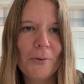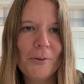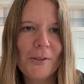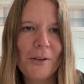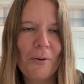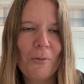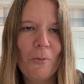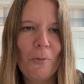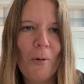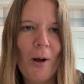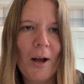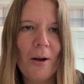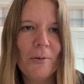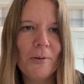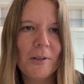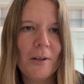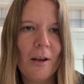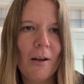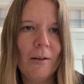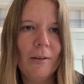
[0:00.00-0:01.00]
So well
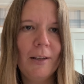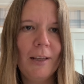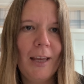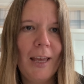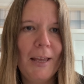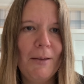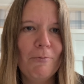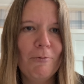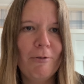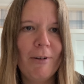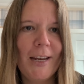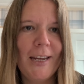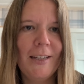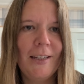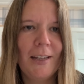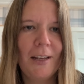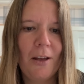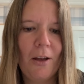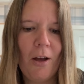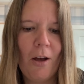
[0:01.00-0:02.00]
done. Keep
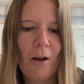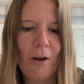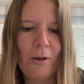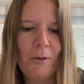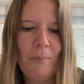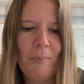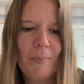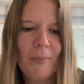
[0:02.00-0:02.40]
reading at home.